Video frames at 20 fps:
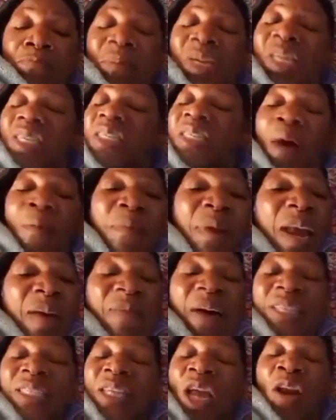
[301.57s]
Minister, I
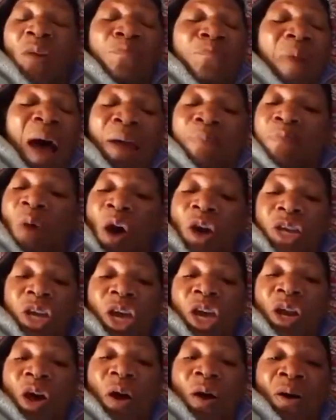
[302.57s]
never say nothing bad about you,
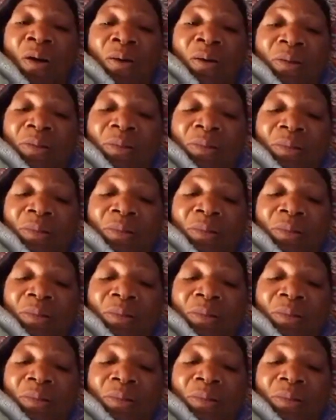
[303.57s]
you know.